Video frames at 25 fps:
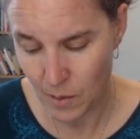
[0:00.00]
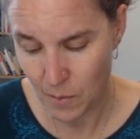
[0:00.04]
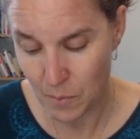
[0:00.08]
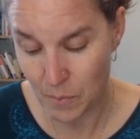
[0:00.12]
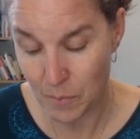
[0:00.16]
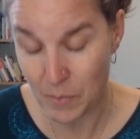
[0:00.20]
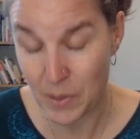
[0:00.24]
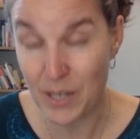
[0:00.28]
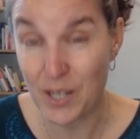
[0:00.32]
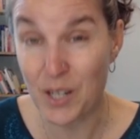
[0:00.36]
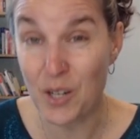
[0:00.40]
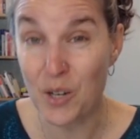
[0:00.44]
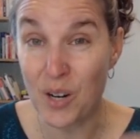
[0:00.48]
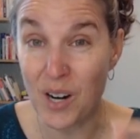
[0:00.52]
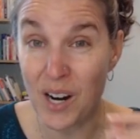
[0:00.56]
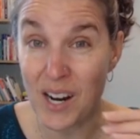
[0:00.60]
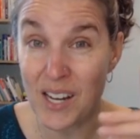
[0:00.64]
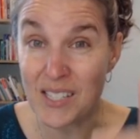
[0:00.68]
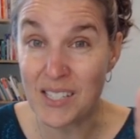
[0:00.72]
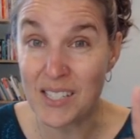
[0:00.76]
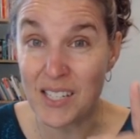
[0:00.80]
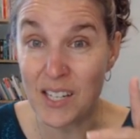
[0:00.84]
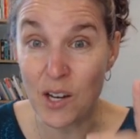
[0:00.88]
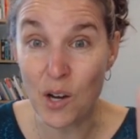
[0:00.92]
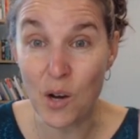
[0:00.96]
But
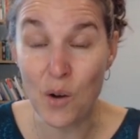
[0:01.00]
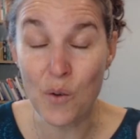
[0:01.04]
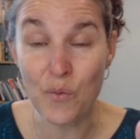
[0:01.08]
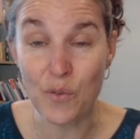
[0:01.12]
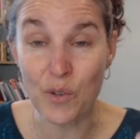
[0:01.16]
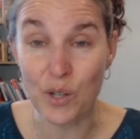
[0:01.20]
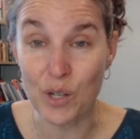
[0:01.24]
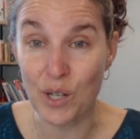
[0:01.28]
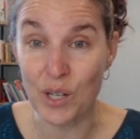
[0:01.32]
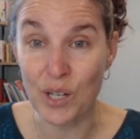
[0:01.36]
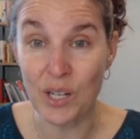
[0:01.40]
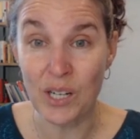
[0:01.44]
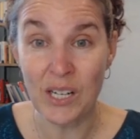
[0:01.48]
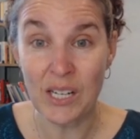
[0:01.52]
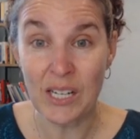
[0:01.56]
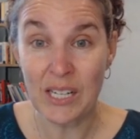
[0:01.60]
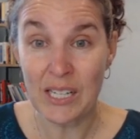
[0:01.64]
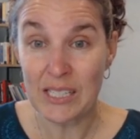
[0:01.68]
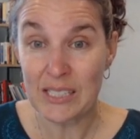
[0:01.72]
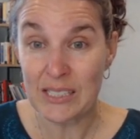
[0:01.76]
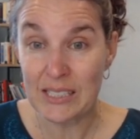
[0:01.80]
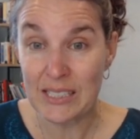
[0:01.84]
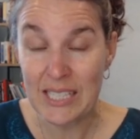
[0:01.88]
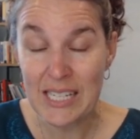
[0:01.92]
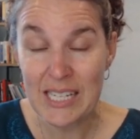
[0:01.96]
crossing over
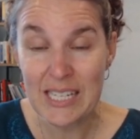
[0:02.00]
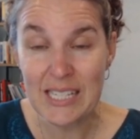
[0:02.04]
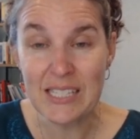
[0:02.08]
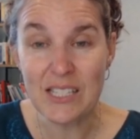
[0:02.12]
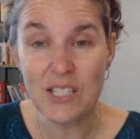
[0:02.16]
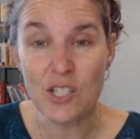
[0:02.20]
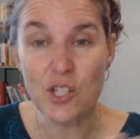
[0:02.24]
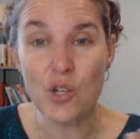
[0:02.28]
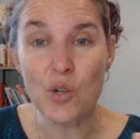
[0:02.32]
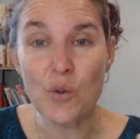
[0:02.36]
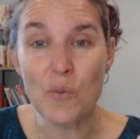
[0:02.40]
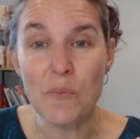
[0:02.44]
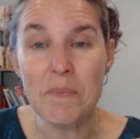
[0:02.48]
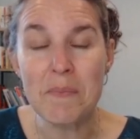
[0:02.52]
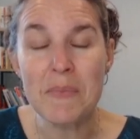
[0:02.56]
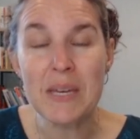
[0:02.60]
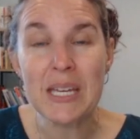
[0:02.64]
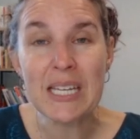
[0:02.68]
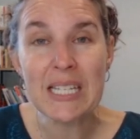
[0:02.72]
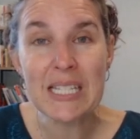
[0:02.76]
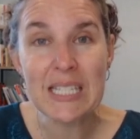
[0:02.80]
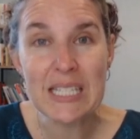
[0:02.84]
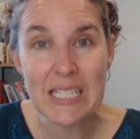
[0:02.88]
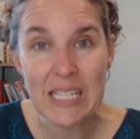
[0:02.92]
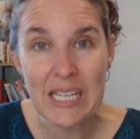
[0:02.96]
leads to
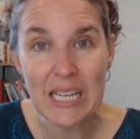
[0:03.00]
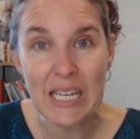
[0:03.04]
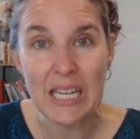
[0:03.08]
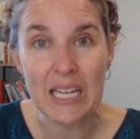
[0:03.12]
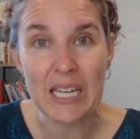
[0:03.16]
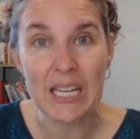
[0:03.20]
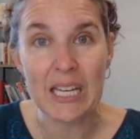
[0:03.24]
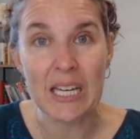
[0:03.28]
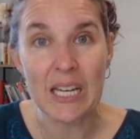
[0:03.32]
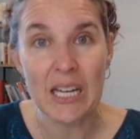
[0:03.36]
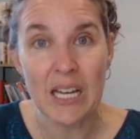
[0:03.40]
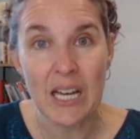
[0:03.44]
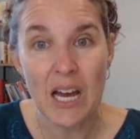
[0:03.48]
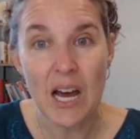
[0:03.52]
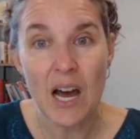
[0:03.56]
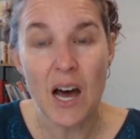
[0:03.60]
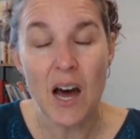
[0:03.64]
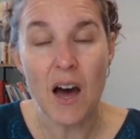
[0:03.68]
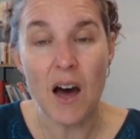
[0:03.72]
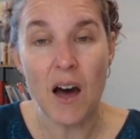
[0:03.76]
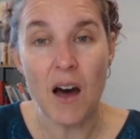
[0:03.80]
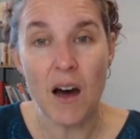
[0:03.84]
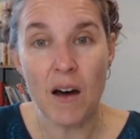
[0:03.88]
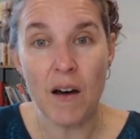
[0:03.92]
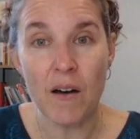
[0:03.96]
mixing
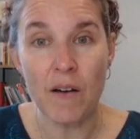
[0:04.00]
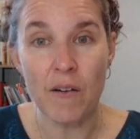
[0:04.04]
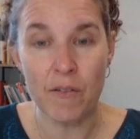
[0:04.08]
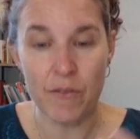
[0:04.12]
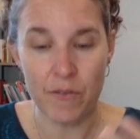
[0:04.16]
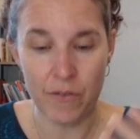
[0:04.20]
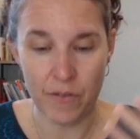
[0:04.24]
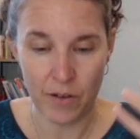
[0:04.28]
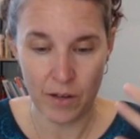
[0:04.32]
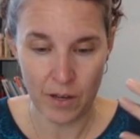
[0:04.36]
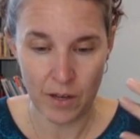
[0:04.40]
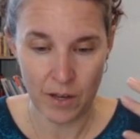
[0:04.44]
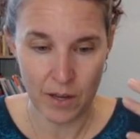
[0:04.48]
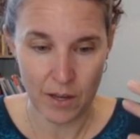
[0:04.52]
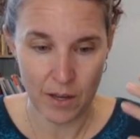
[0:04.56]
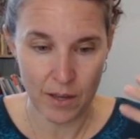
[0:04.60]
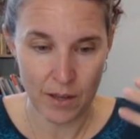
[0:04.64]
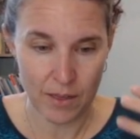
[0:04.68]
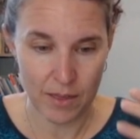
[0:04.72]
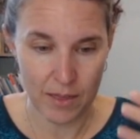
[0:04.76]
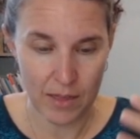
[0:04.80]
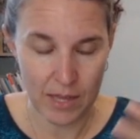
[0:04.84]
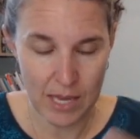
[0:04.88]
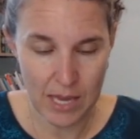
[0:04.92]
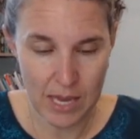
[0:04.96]
of
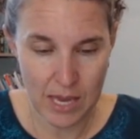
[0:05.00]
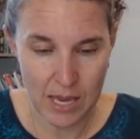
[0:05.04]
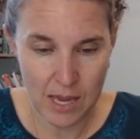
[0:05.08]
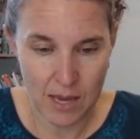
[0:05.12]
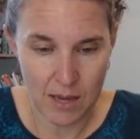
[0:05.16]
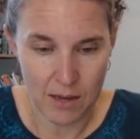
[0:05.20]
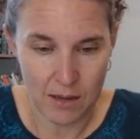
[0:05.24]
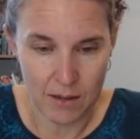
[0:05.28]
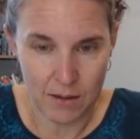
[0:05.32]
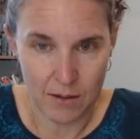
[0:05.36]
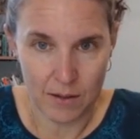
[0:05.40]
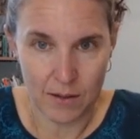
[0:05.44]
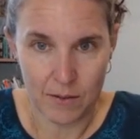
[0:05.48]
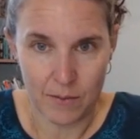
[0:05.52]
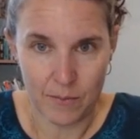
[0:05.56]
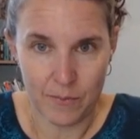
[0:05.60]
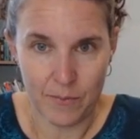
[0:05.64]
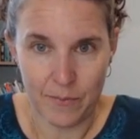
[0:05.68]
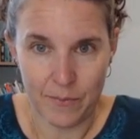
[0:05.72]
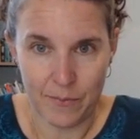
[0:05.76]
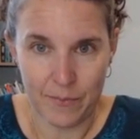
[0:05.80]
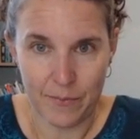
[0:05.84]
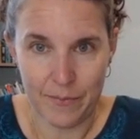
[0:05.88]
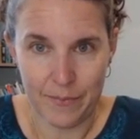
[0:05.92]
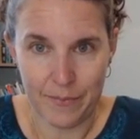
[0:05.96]
the
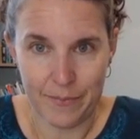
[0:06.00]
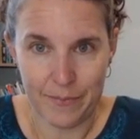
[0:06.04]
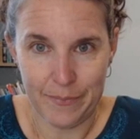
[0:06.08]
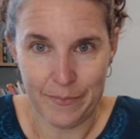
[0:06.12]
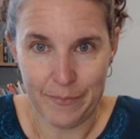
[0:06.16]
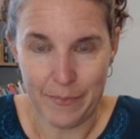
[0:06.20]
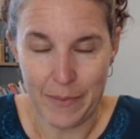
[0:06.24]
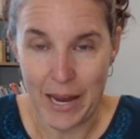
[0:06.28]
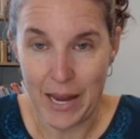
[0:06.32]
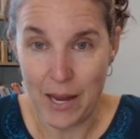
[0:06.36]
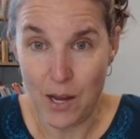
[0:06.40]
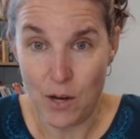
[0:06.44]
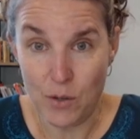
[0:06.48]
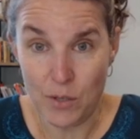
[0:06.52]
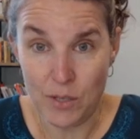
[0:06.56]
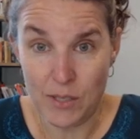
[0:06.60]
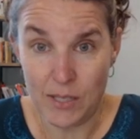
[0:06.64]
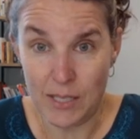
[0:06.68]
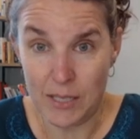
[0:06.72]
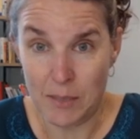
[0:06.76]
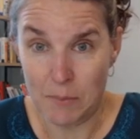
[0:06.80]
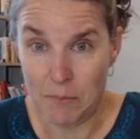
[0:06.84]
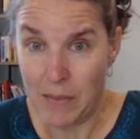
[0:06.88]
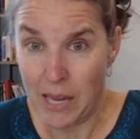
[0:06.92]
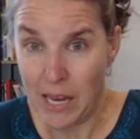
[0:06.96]

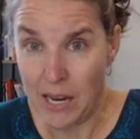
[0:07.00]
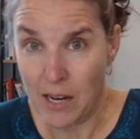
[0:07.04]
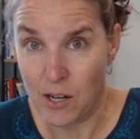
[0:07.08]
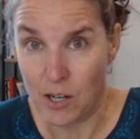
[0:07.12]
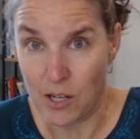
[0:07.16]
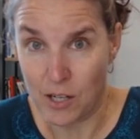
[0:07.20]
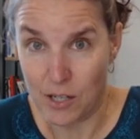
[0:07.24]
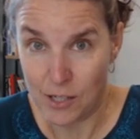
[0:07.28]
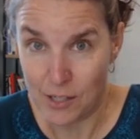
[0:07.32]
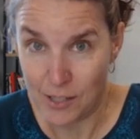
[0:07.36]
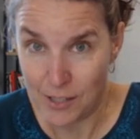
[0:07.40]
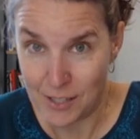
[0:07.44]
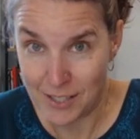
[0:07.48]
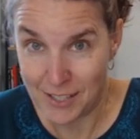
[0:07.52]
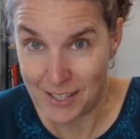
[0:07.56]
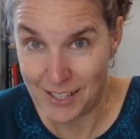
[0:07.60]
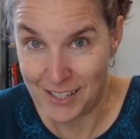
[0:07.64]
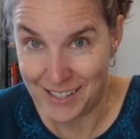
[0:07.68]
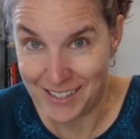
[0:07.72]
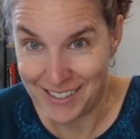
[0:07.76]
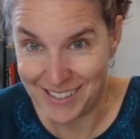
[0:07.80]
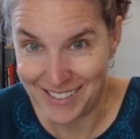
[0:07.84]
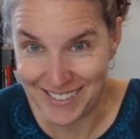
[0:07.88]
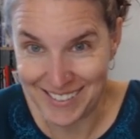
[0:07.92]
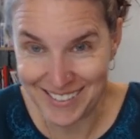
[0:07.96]
meiosis makers,
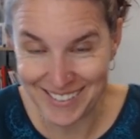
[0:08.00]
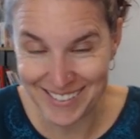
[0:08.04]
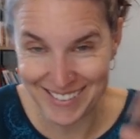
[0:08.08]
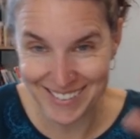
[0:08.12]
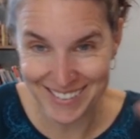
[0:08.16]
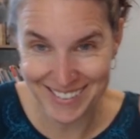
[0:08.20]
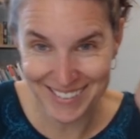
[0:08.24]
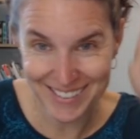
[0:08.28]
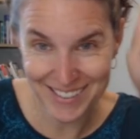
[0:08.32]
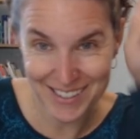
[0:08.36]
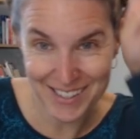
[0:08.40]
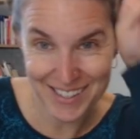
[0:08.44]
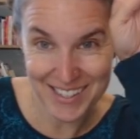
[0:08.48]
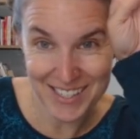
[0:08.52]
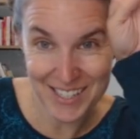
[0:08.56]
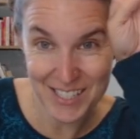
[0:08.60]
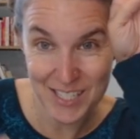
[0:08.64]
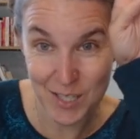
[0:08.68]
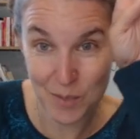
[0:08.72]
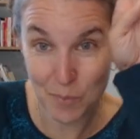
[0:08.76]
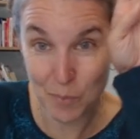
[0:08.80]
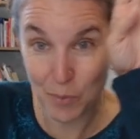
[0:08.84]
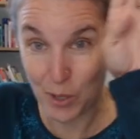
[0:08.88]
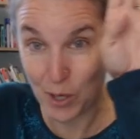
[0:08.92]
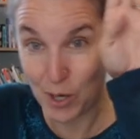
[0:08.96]

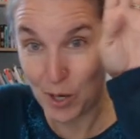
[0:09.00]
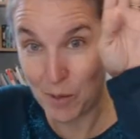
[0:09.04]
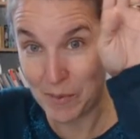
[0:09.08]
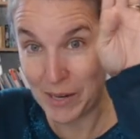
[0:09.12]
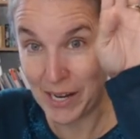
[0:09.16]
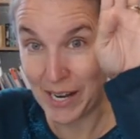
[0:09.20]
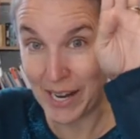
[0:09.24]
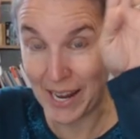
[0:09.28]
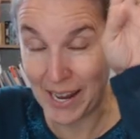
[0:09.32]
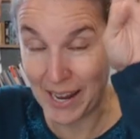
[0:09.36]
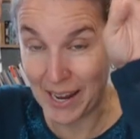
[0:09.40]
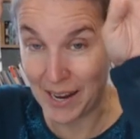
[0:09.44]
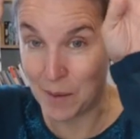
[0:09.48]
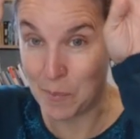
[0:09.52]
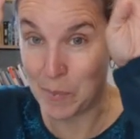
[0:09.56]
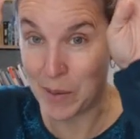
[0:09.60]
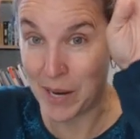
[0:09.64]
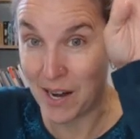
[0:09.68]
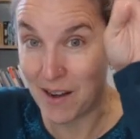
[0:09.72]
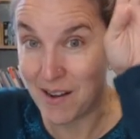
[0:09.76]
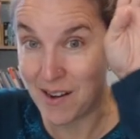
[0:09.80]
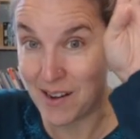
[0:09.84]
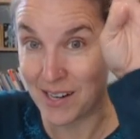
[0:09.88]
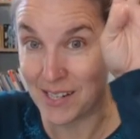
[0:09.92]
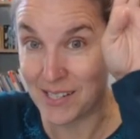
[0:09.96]
sperm and egg
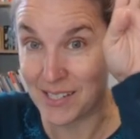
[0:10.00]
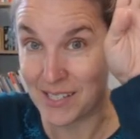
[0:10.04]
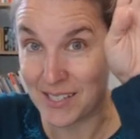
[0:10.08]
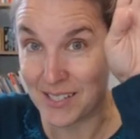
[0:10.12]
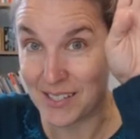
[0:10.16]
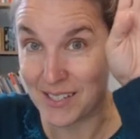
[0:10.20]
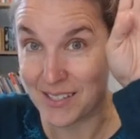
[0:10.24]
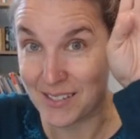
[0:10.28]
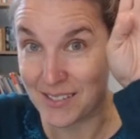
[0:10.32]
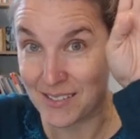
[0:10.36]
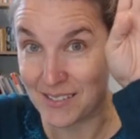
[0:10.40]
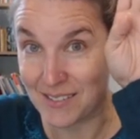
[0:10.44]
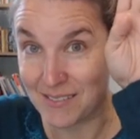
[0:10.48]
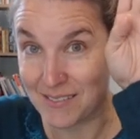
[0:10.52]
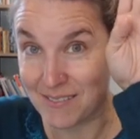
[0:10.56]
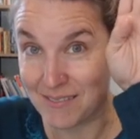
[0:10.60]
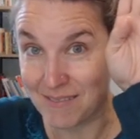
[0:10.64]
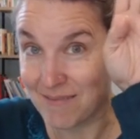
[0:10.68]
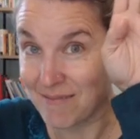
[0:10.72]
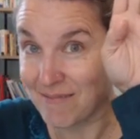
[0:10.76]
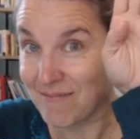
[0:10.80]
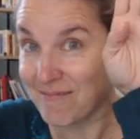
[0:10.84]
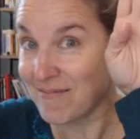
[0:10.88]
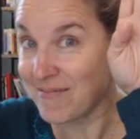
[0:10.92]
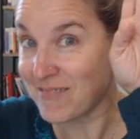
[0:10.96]
parent
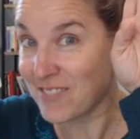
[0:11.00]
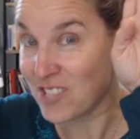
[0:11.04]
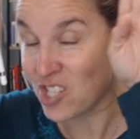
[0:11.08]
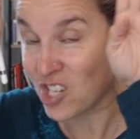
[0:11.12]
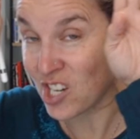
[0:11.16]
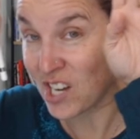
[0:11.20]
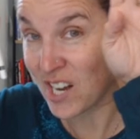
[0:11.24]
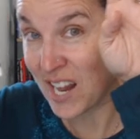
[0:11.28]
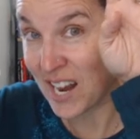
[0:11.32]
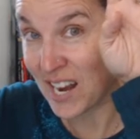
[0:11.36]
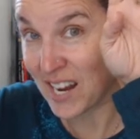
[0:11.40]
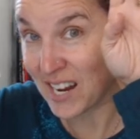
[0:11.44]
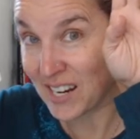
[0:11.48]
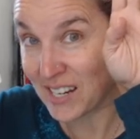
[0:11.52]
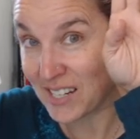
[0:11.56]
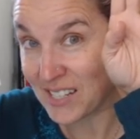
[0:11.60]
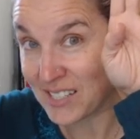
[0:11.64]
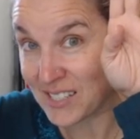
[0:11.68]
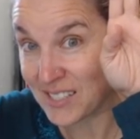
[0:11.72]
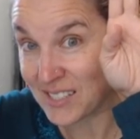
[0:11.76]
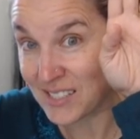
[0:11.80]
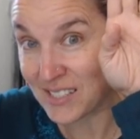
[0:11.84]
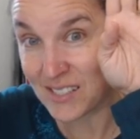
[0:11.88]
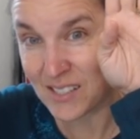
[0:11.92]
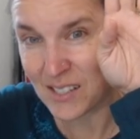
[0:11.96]

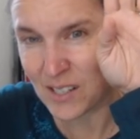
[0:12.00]
genetics.